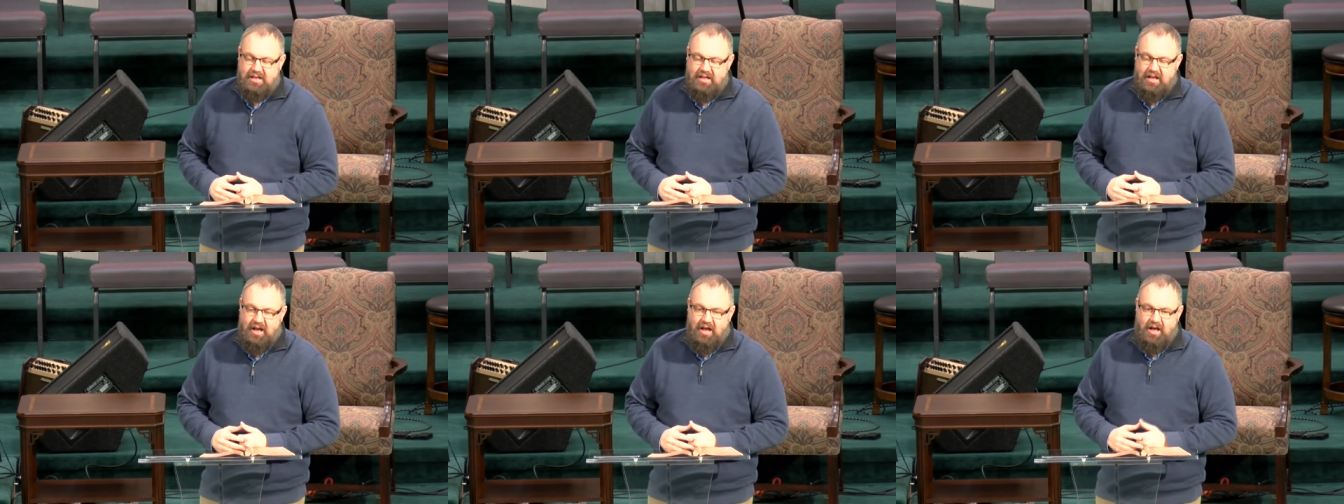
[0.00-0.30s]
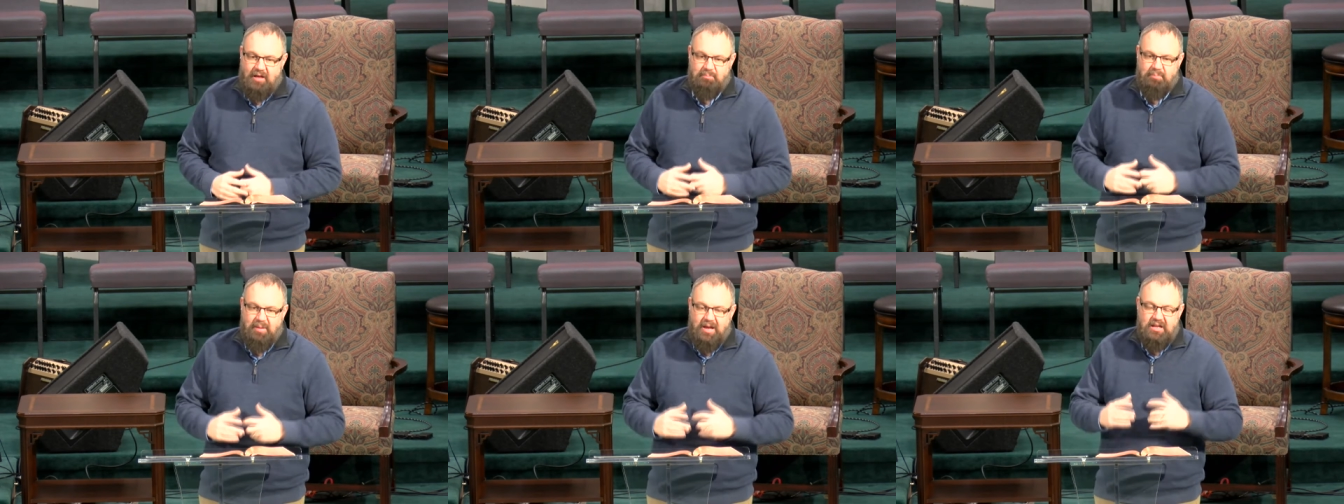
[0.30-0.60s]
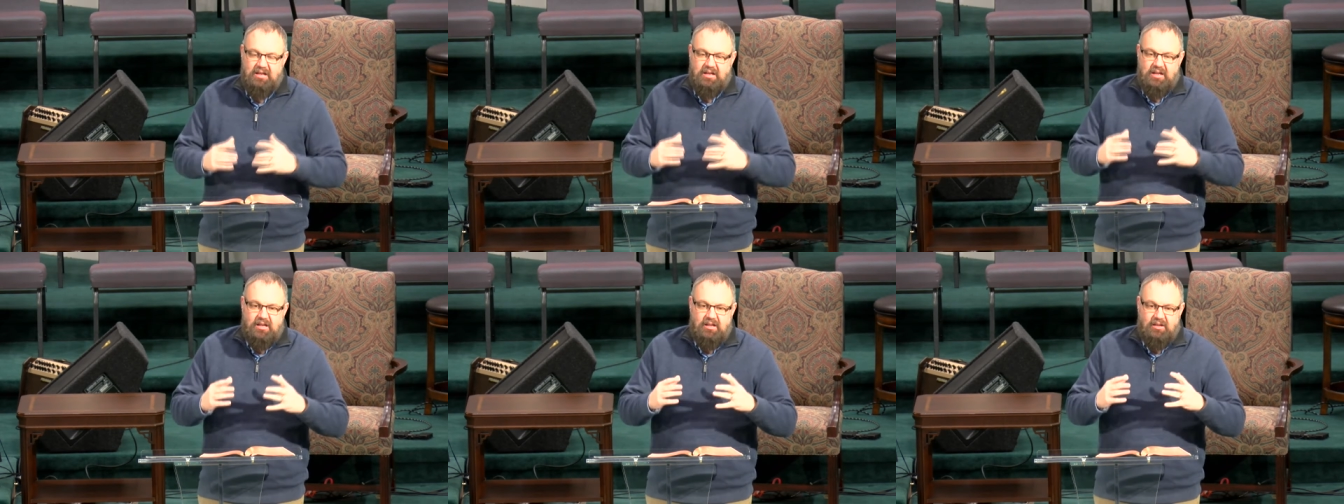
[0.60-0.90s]
Uh,
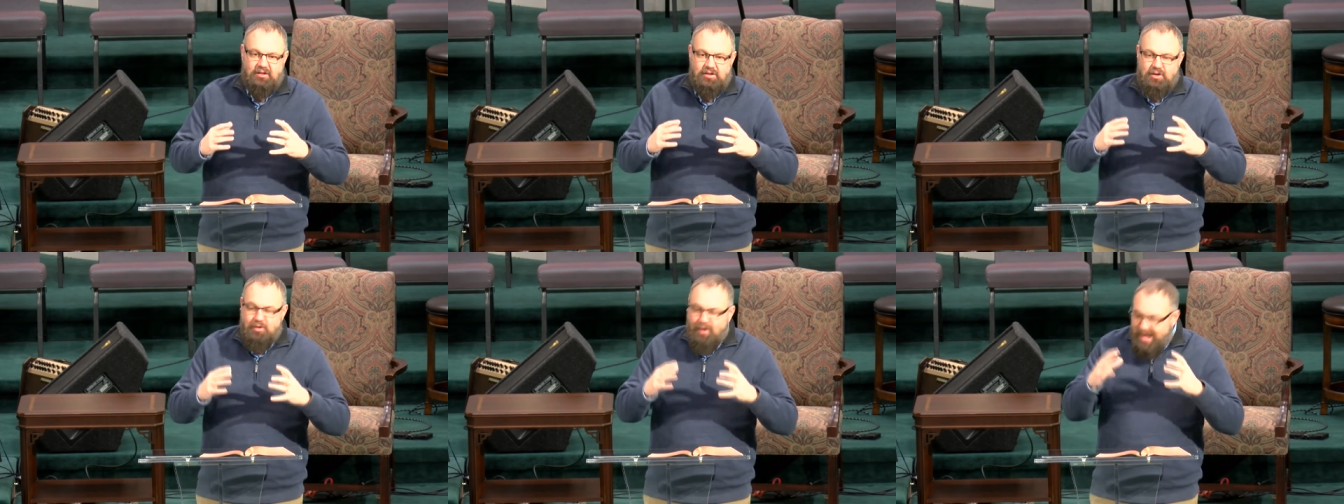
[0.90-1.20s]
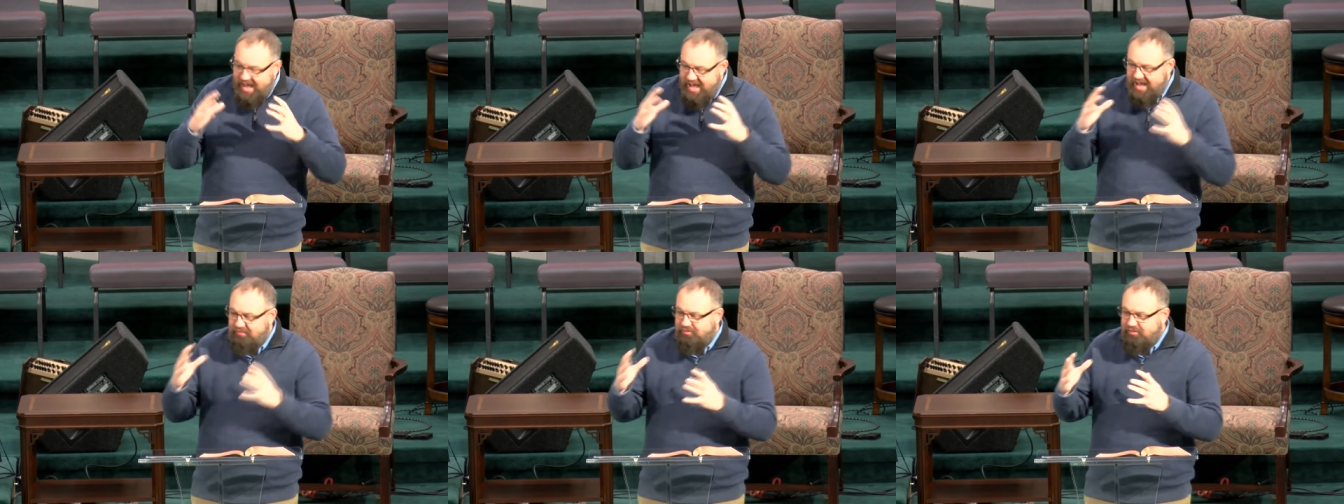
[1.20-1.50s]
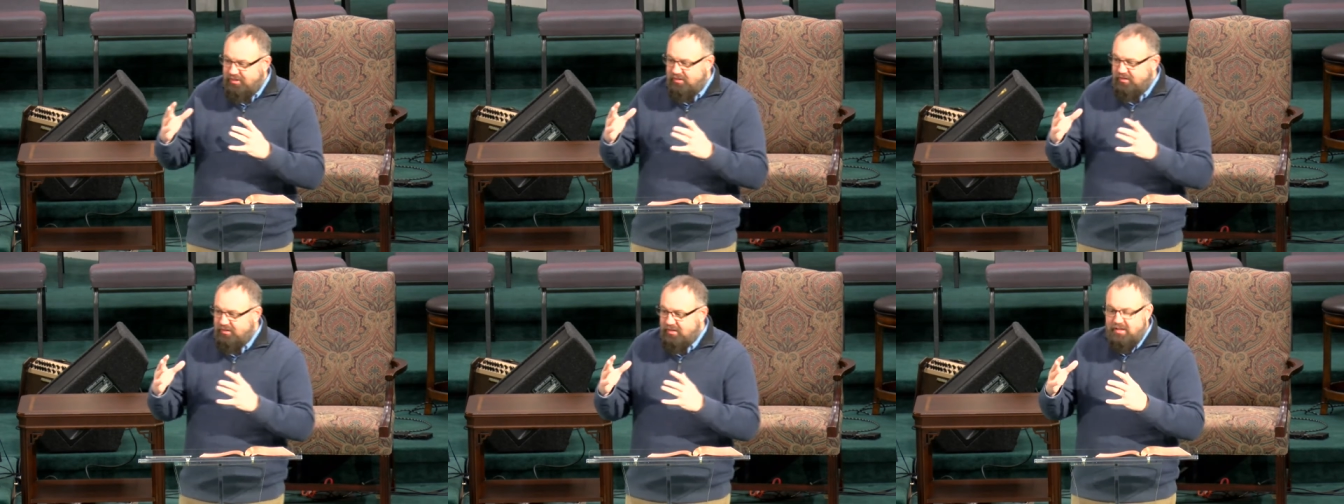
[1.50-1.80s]
but you have
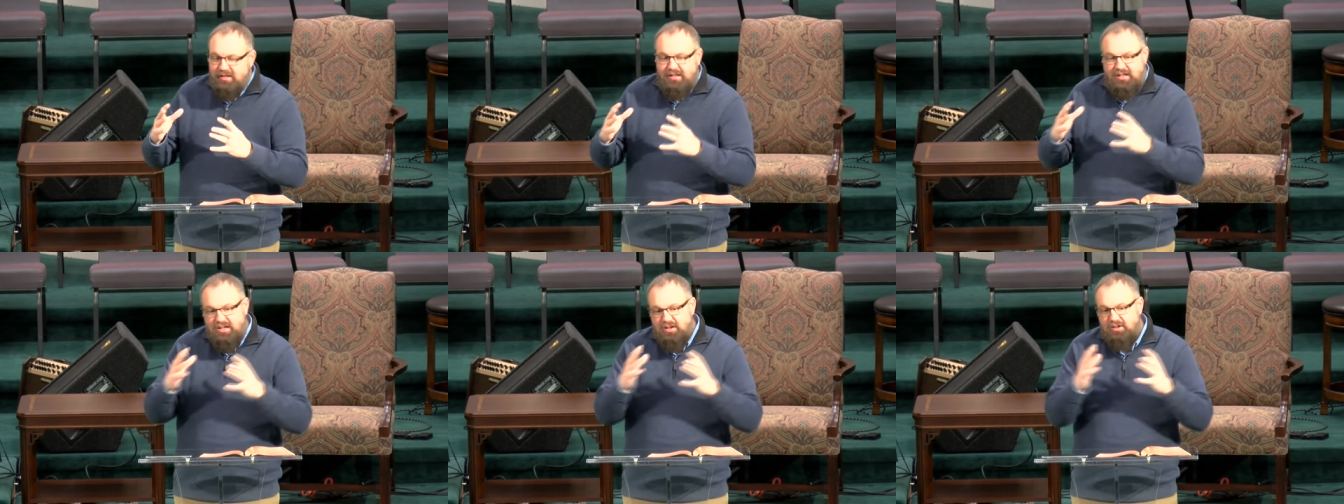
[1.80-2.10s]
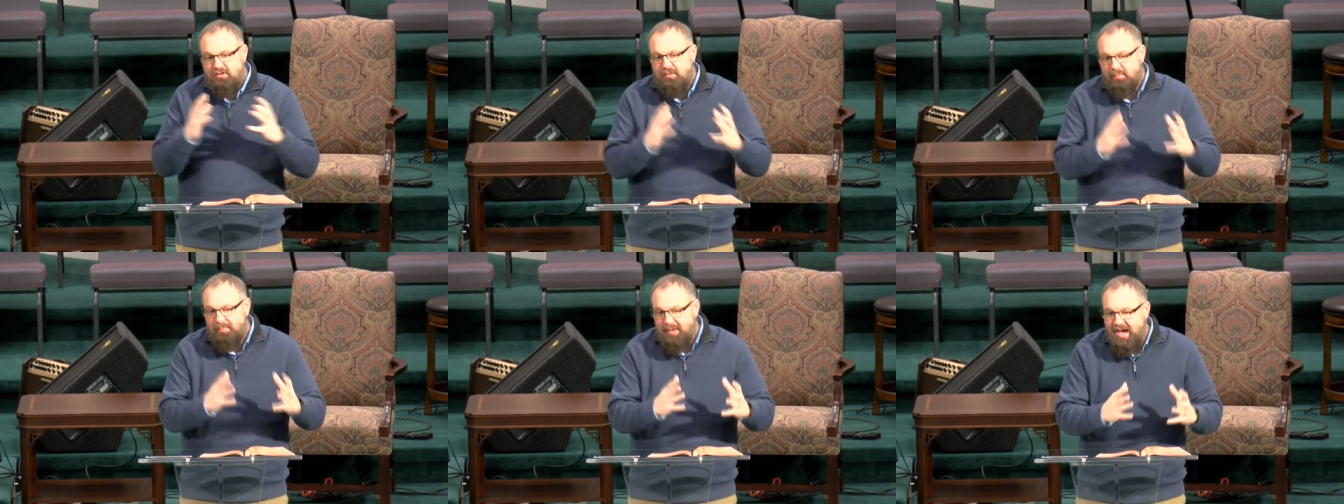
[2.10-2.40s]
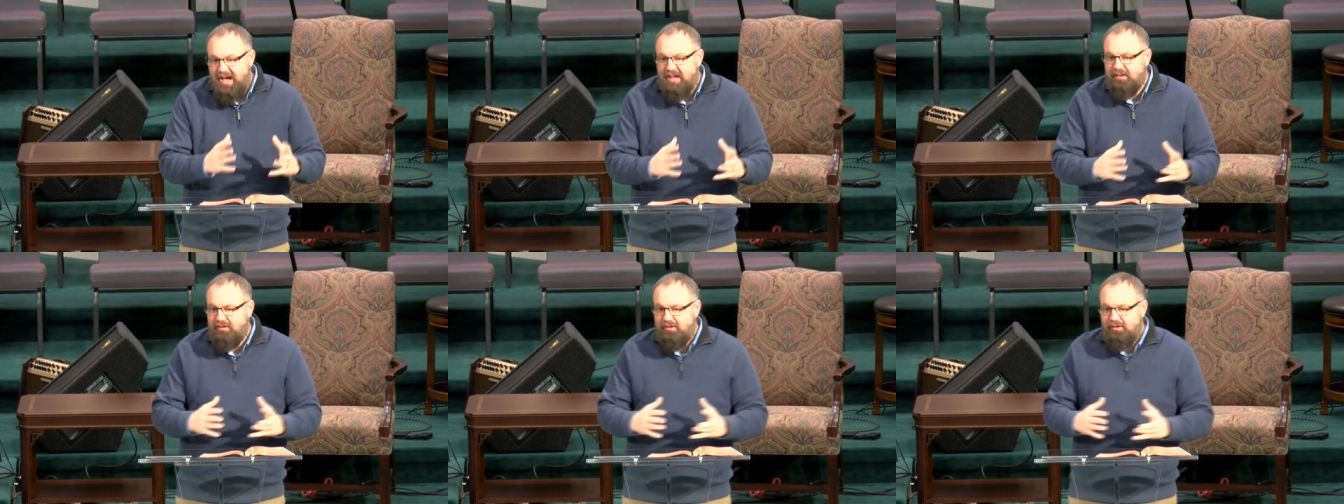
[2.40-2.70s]
to hear the
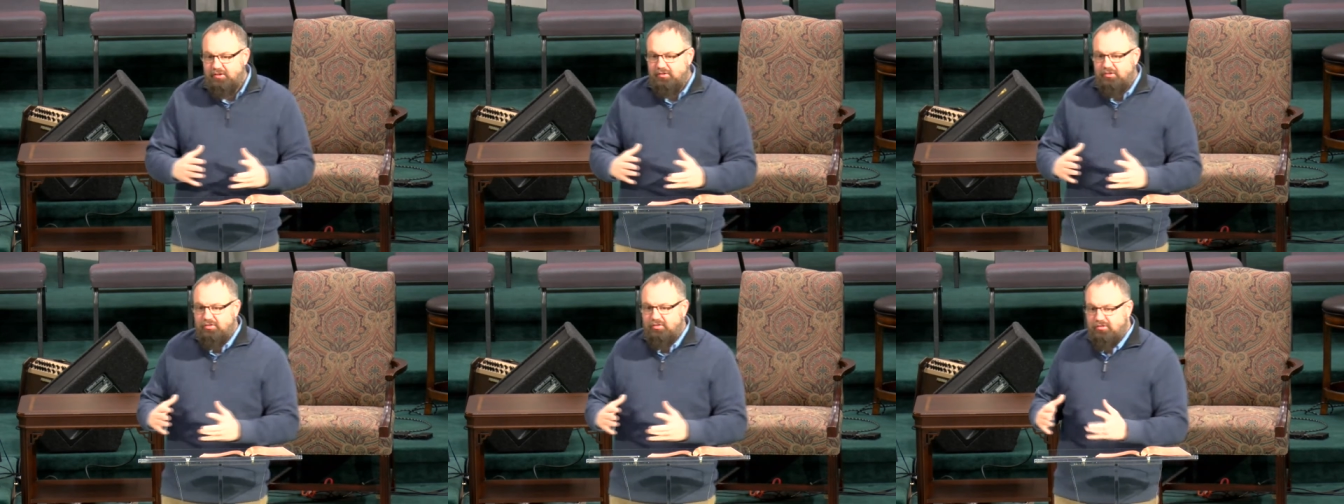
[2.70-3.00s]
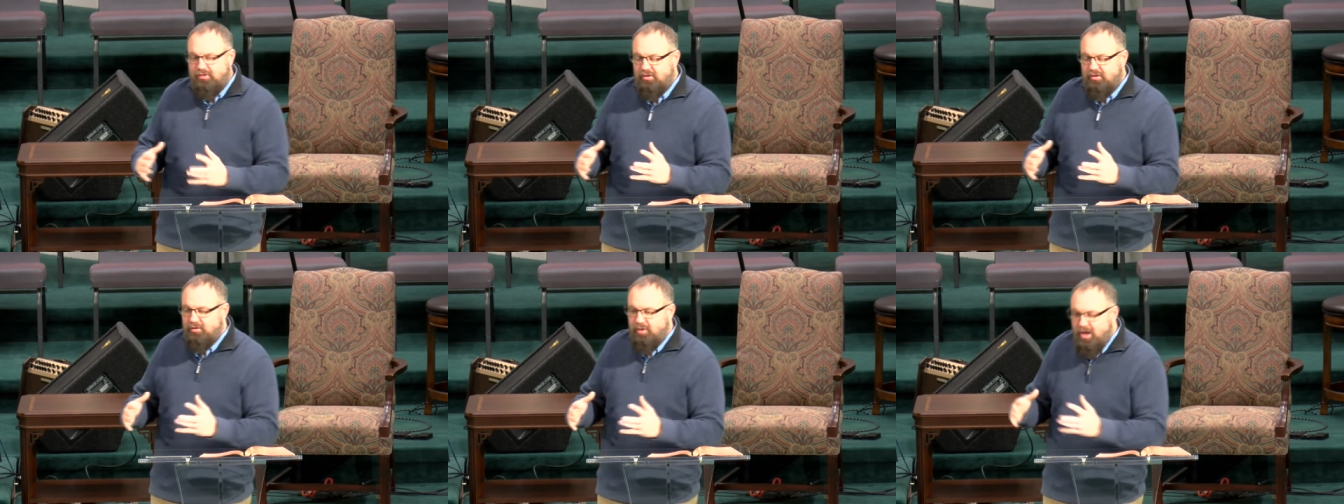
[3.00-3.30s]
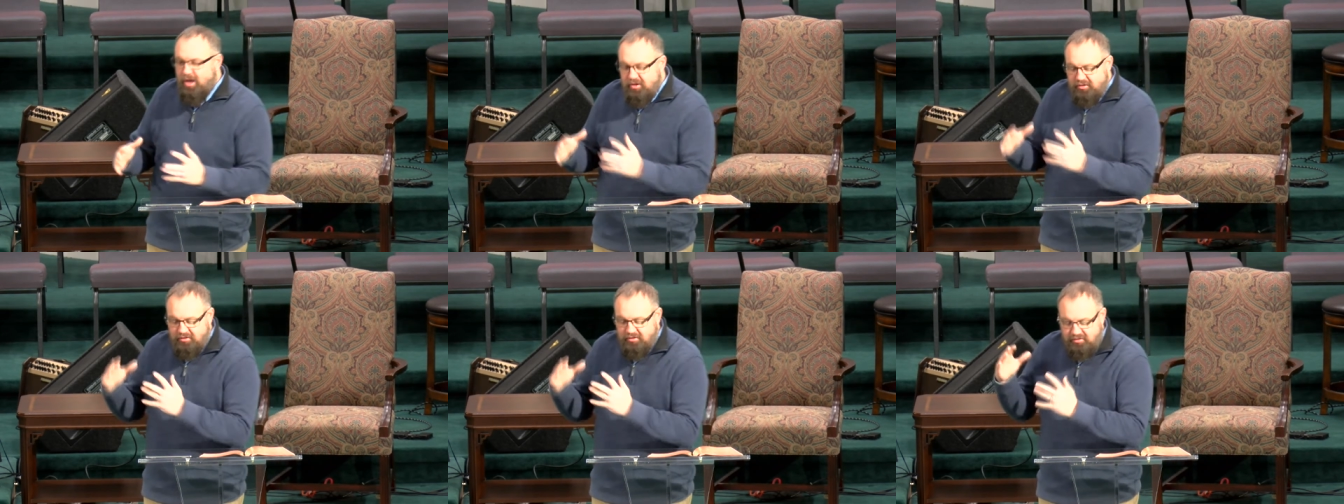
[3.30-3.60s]
bad news to
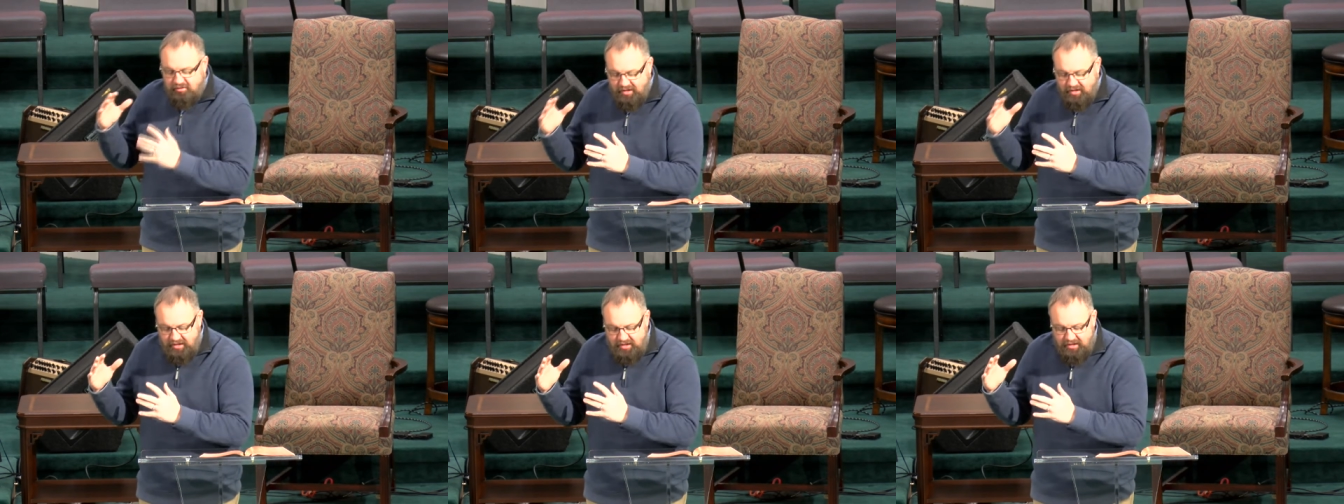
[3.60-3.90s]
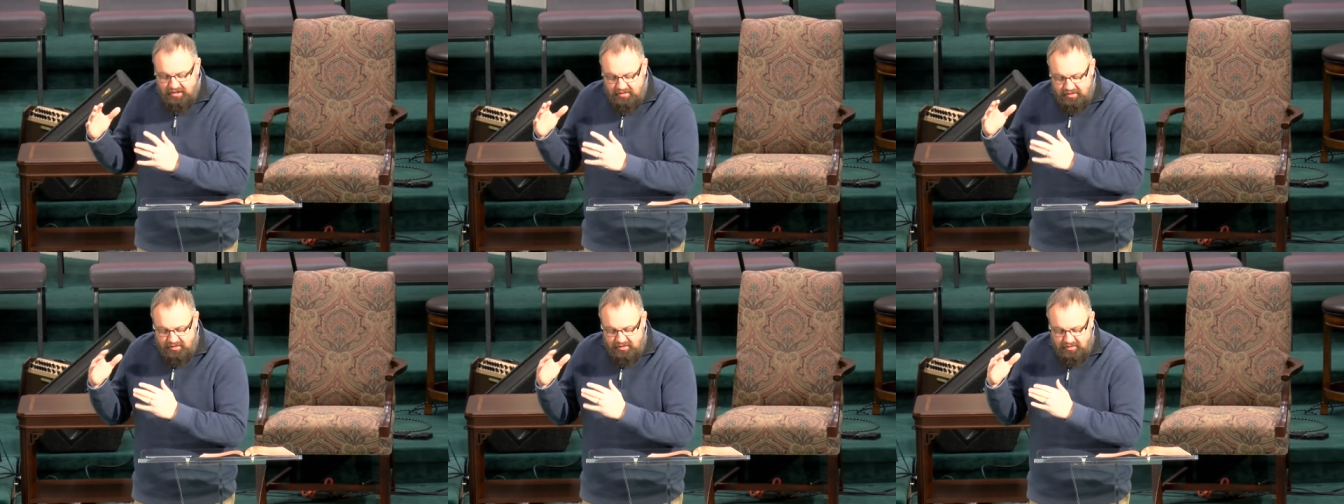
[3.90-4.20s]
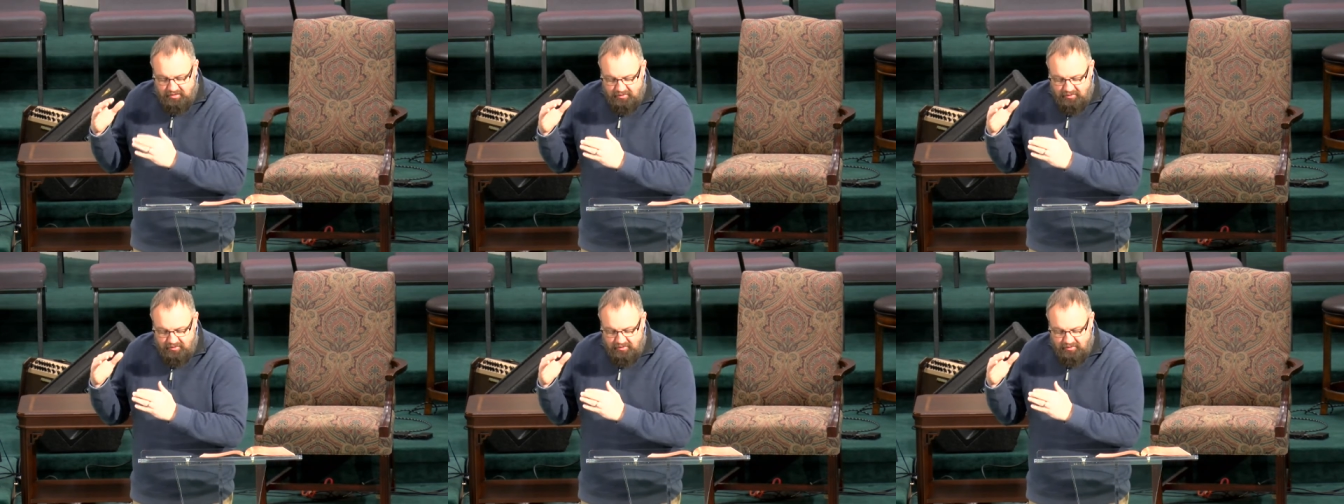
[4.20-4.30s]
understand